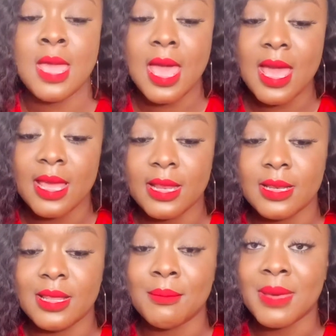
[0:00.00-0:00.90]
and a
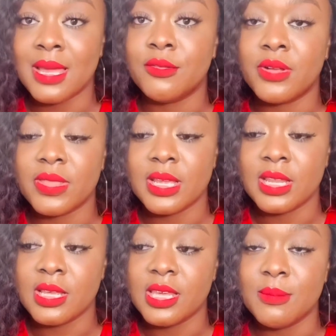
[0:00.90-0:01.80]
man rather, and he
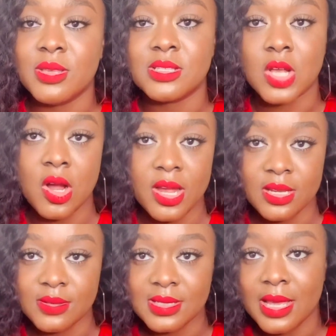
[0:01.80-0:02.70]
gave me his card and
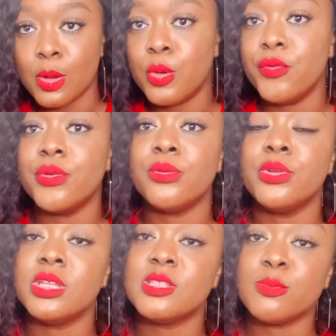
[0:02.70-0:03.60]
he's like, oh, if you're
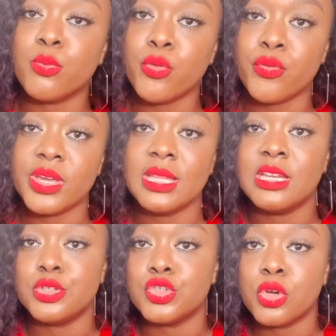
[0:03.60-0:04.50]
looking to move and you need a
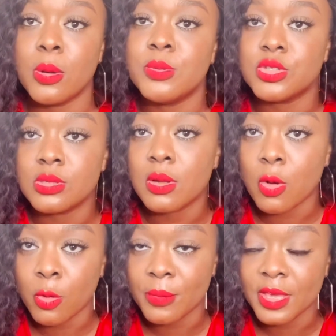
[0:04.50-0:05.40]
job, just call
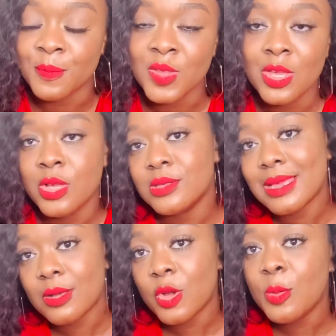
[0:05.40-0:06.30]
me. So I
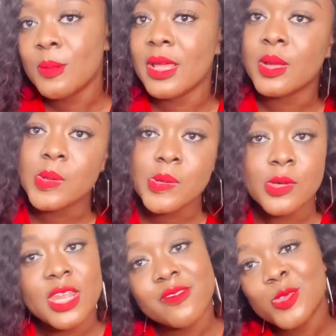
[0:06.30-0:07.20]
called him like, oh, good
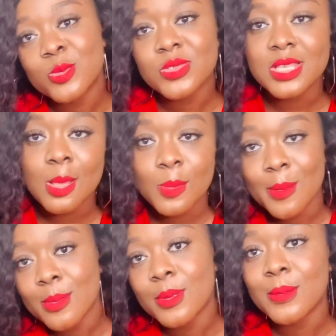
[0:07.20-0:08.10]
afternoon, sir, blah, blah,
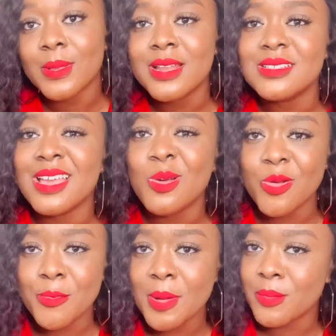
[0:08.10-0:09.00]
blah, blah. He's like, oh, I
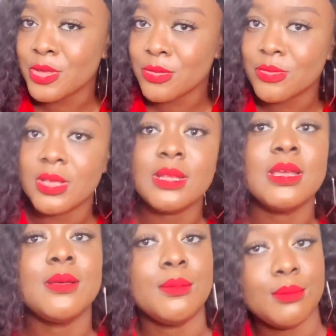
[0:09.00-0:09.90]
remember you,
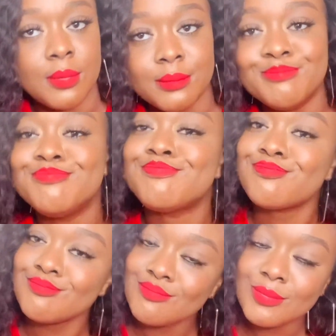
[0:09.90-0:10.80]
Nana.
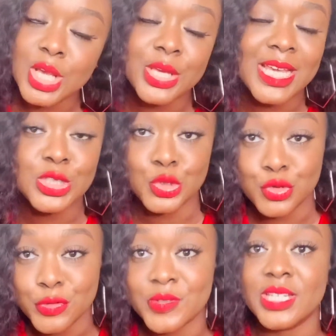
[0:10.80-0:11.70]
He get the
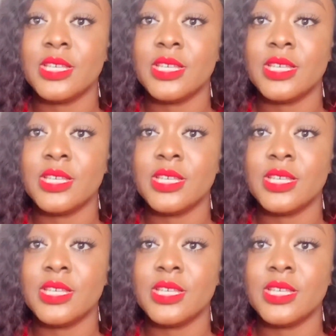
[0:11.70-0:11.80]
drift, and